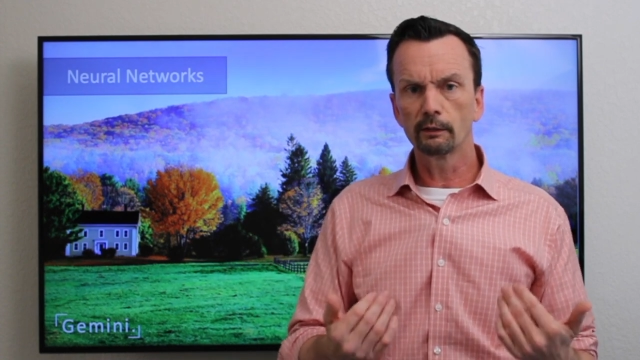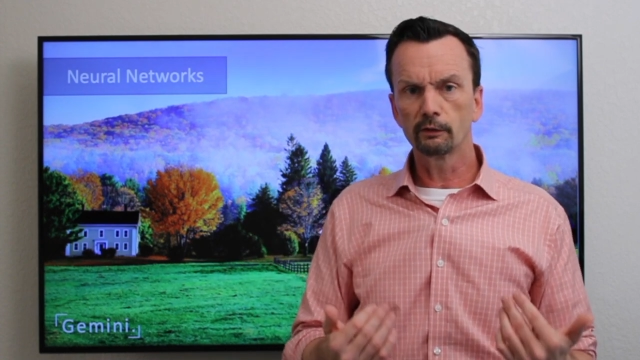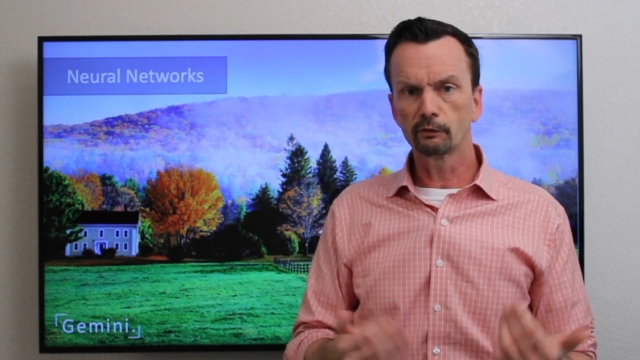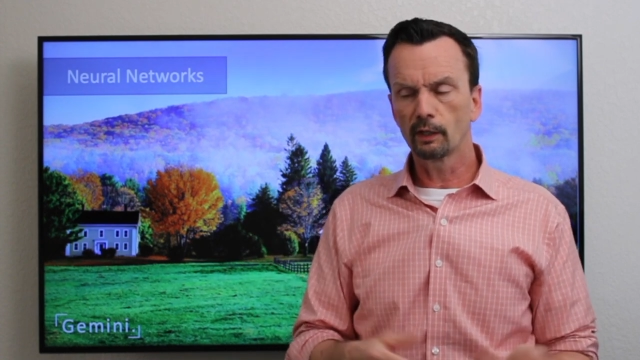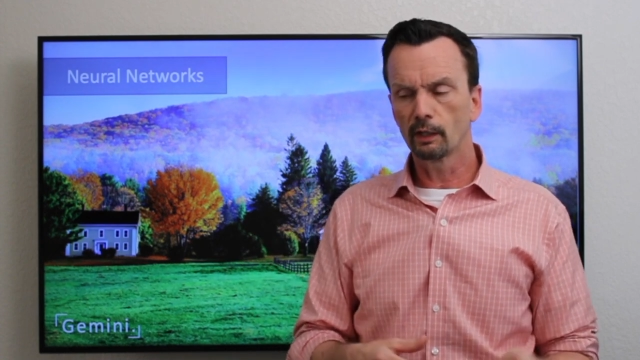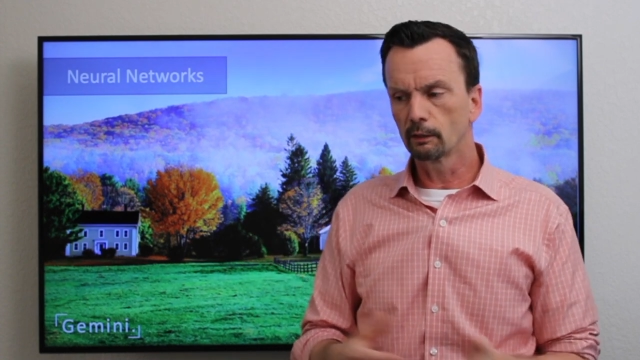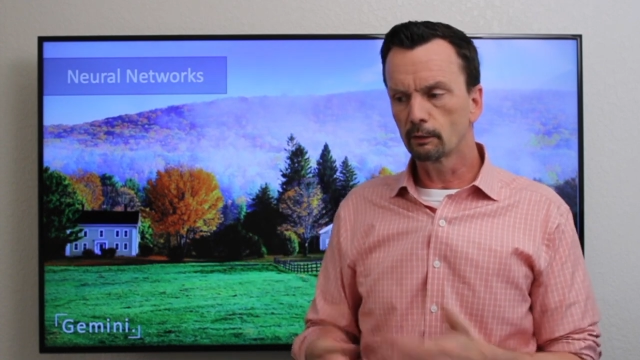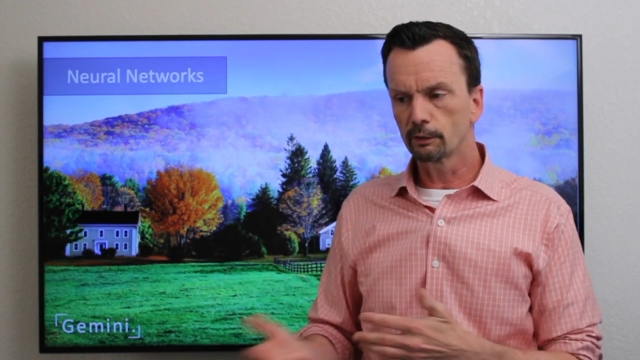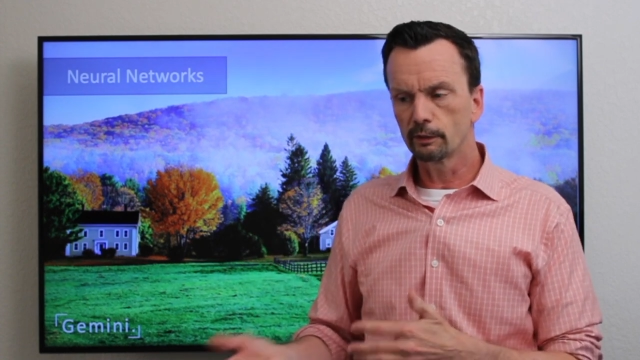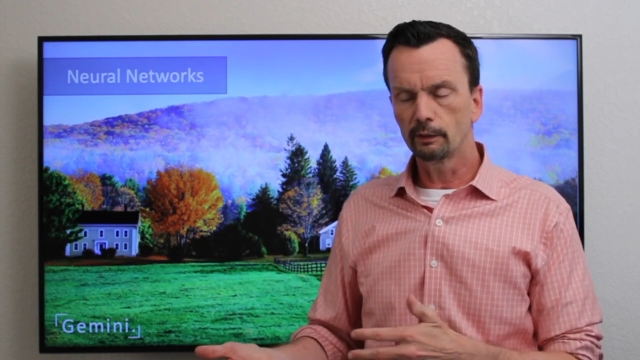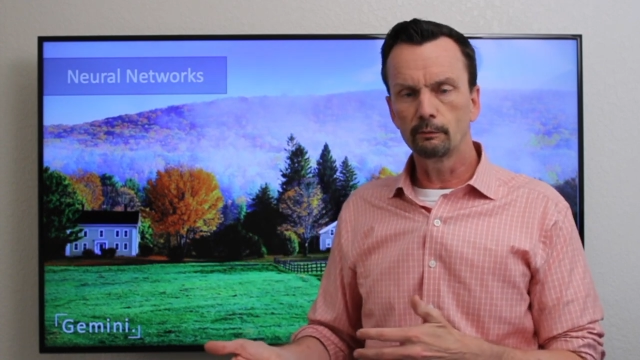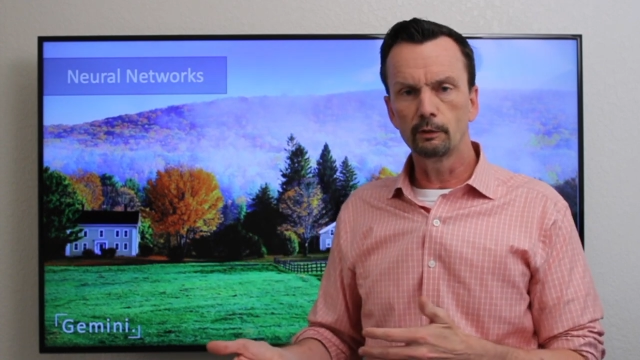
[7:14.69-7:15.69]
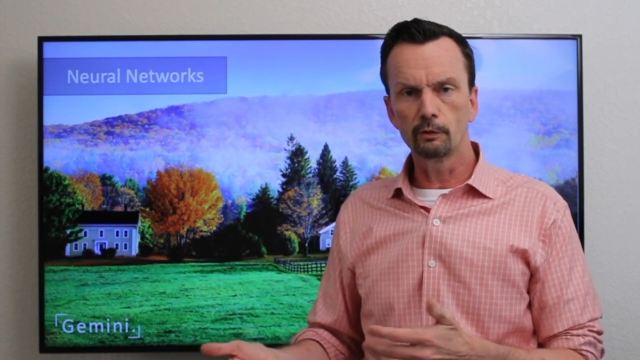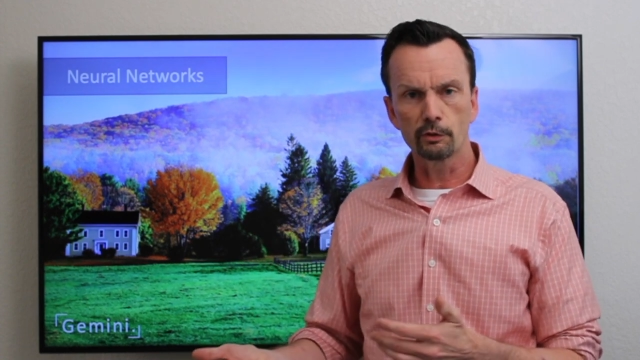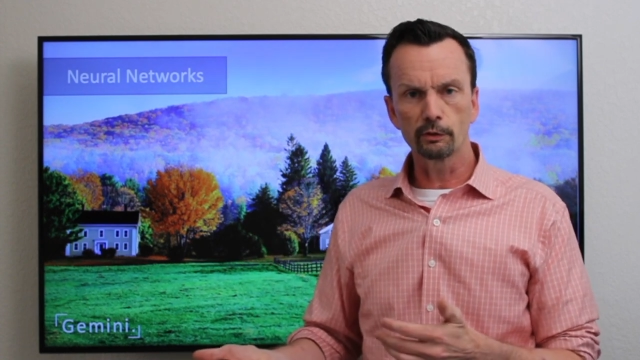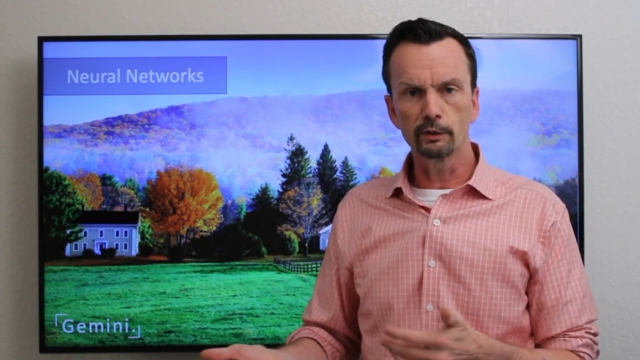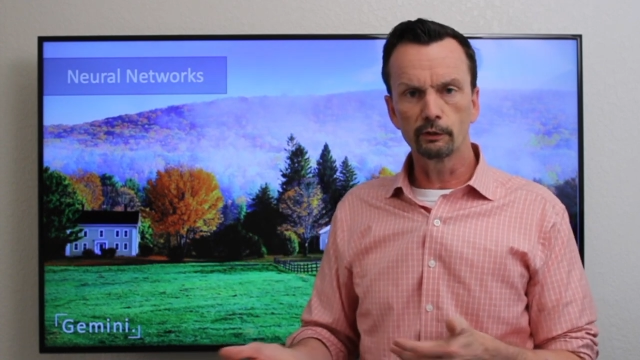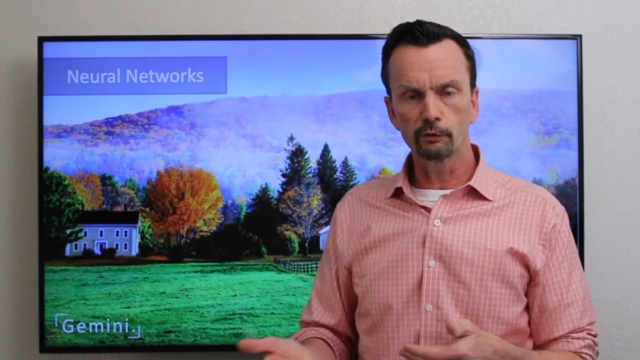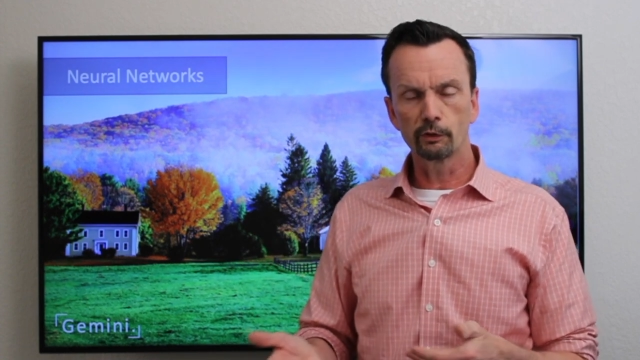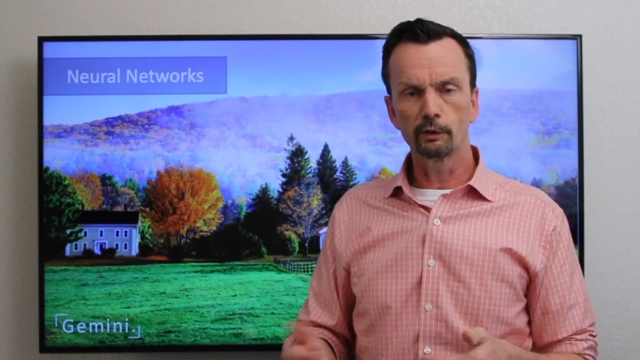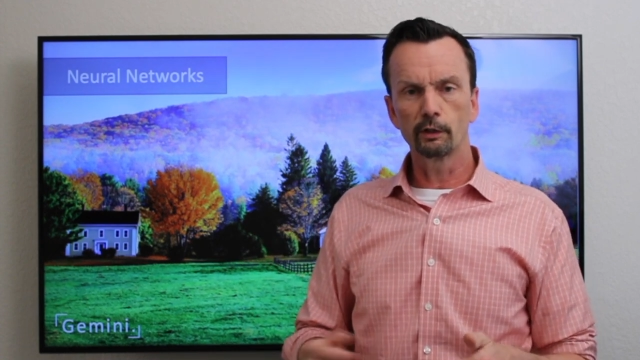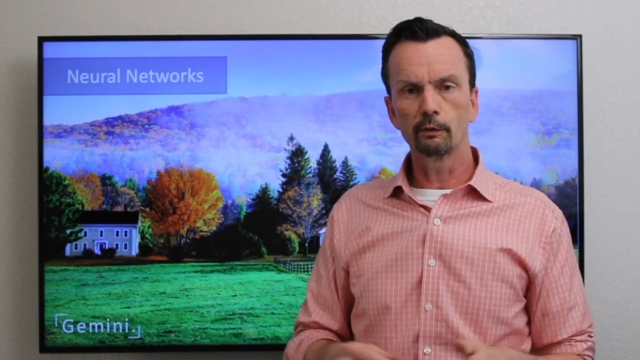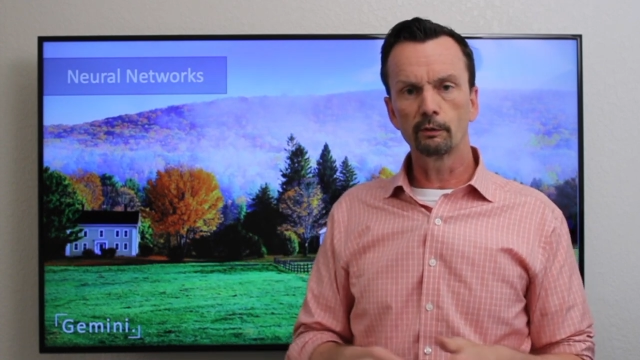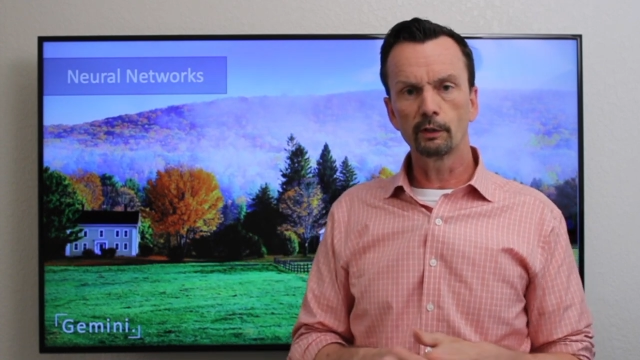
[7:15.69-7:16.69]
gets downloaded, usually inserted
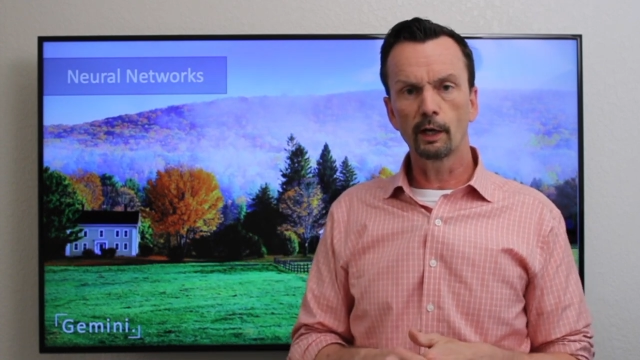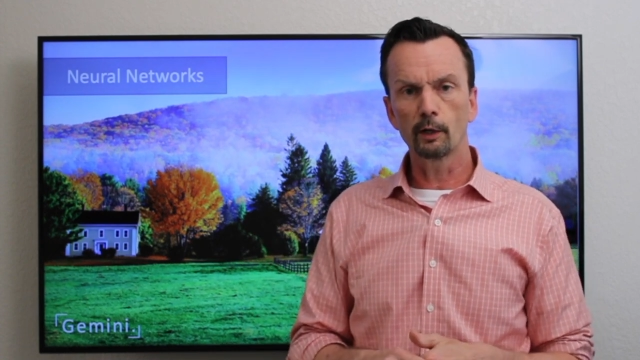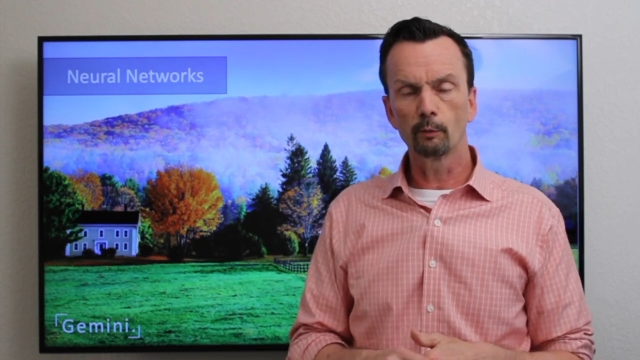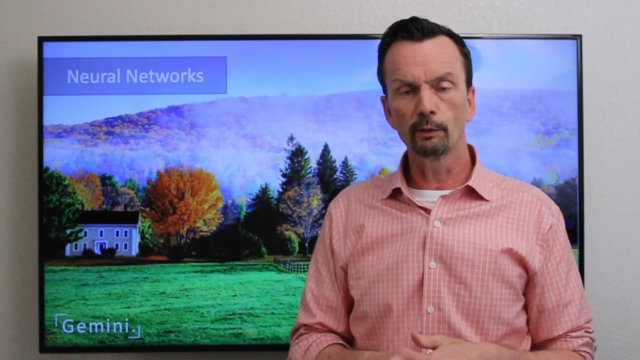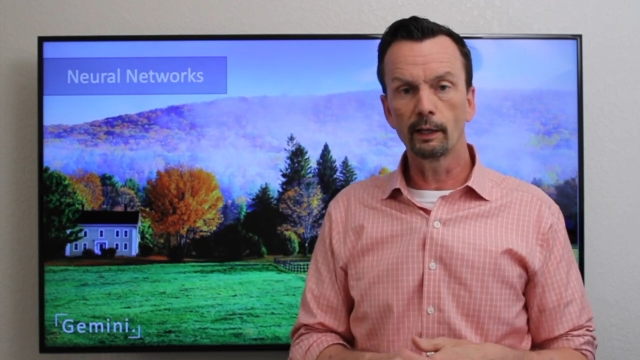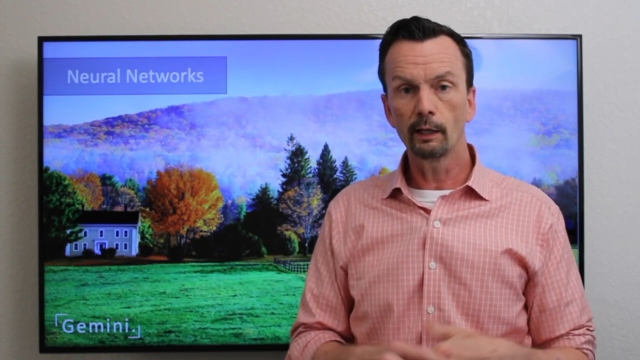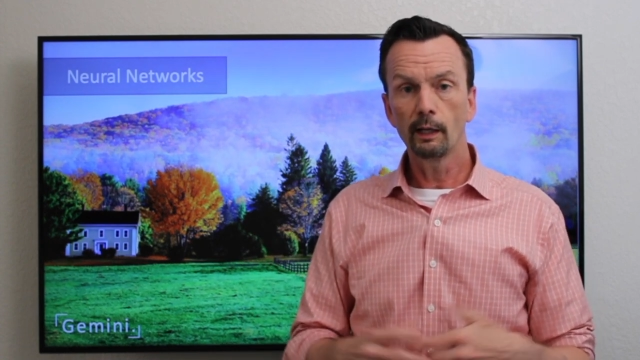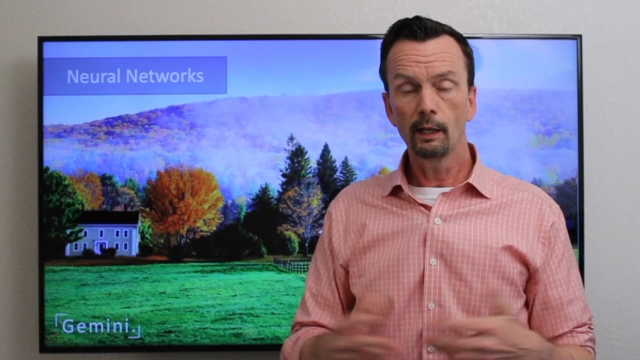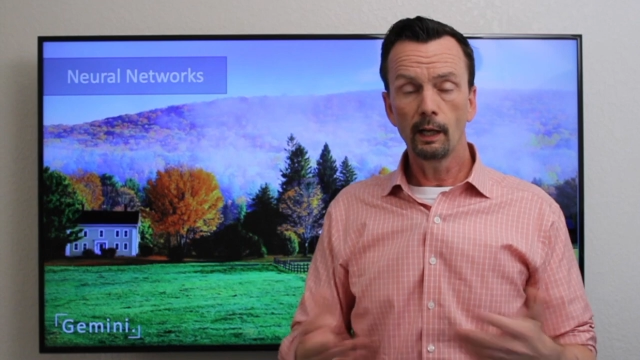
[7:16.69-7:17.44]
into a title plant,